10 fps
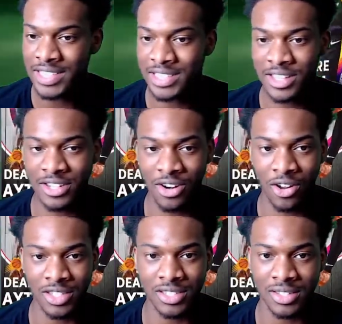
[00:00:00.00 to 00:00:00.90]
center on
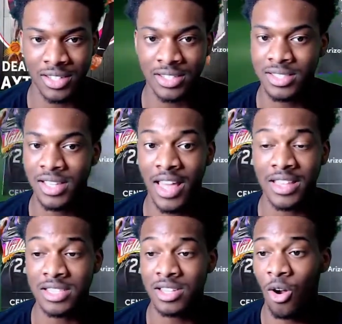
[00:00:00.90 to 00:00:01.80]
this list. And
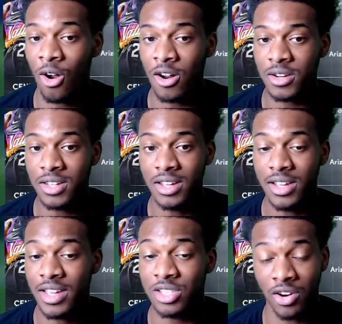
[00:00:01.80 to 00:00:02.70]
this card
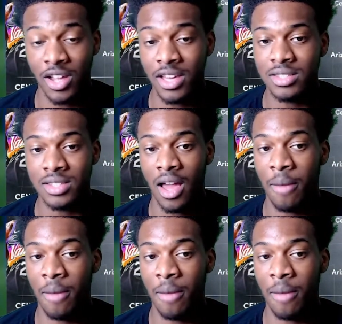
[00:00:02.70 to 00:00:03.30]
is crazy. I mean,